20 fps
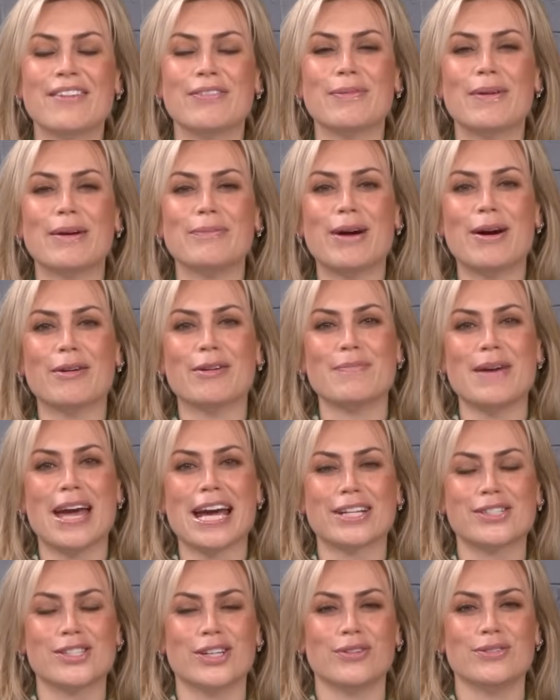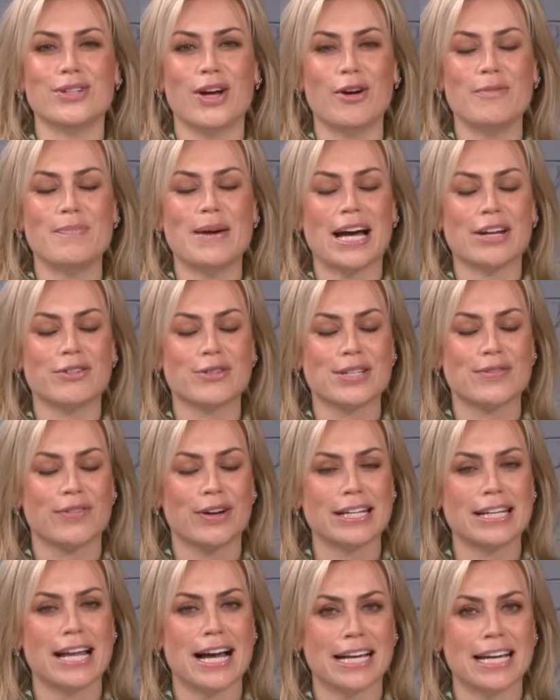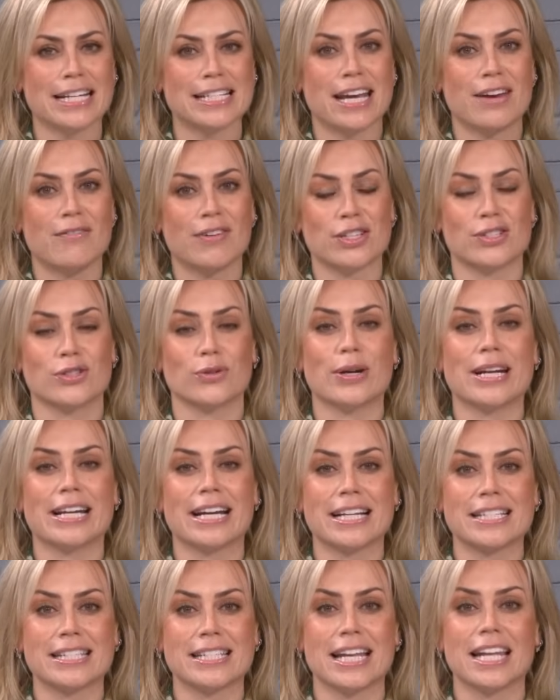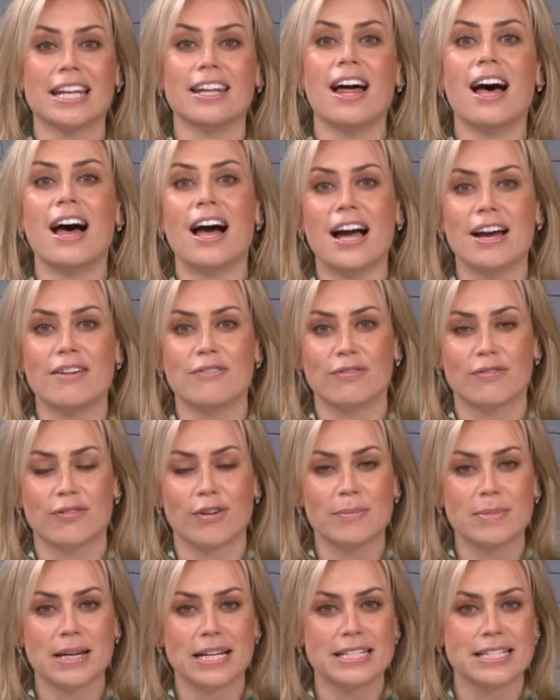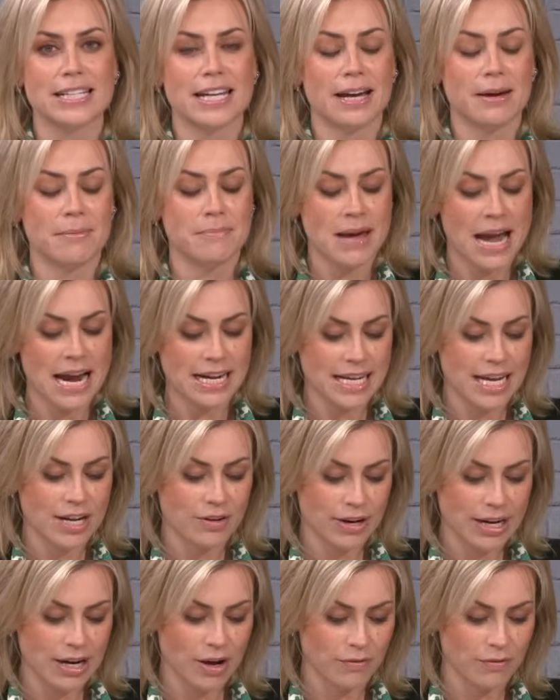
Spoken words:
everyone, welcome back to No Boundaries. Very lucky to have us joining us live from India, Matt Henry,